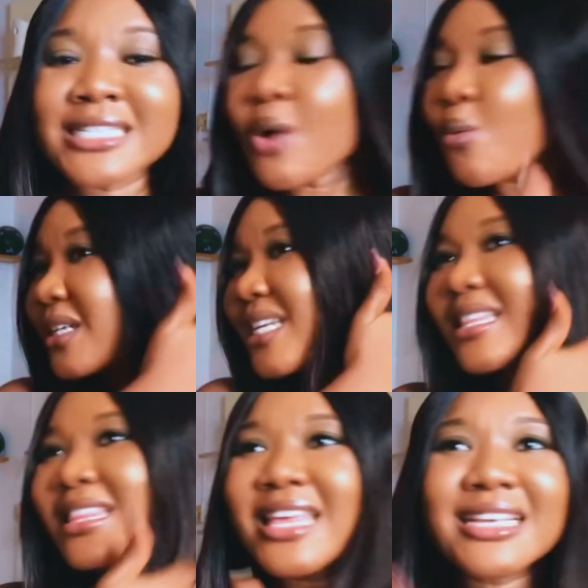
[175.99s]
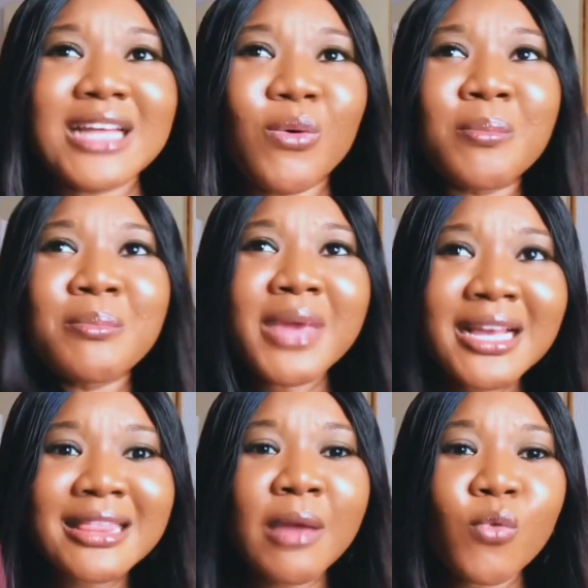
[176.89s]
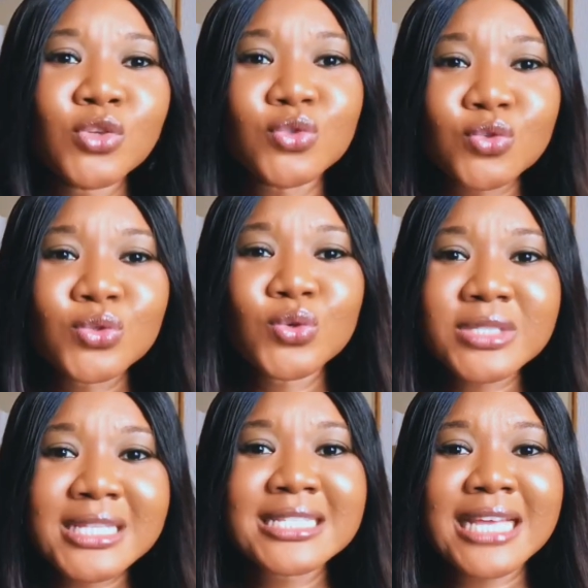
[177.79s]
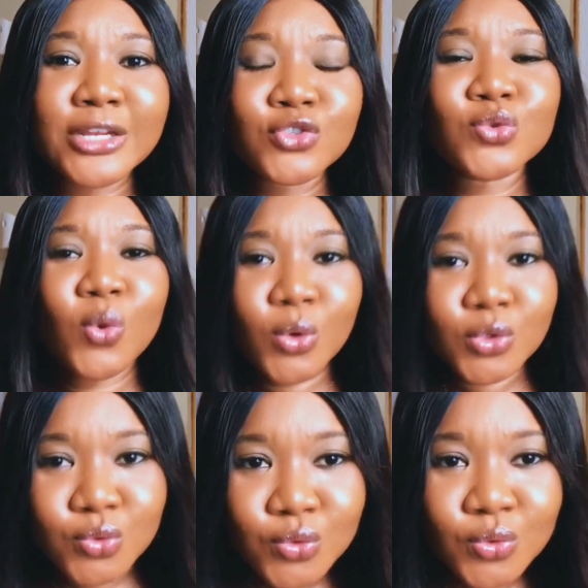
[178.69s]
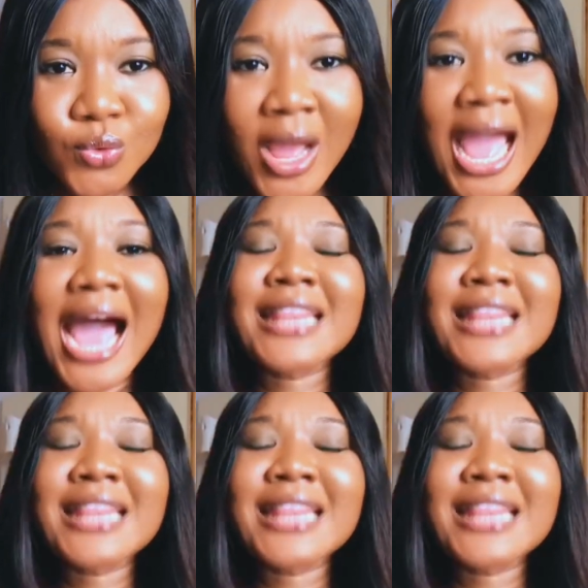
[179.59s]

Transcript: They are watching things that will make them want to do those things that they do not want to do,